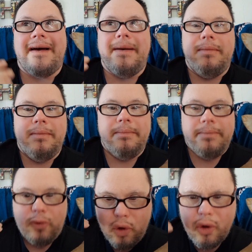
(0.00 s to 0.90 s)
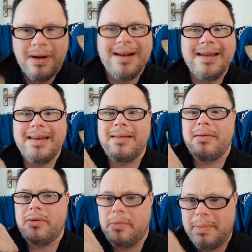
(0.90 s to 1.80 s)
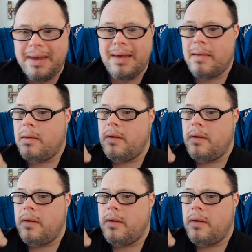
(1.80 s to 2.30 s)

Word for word: I'm trying to be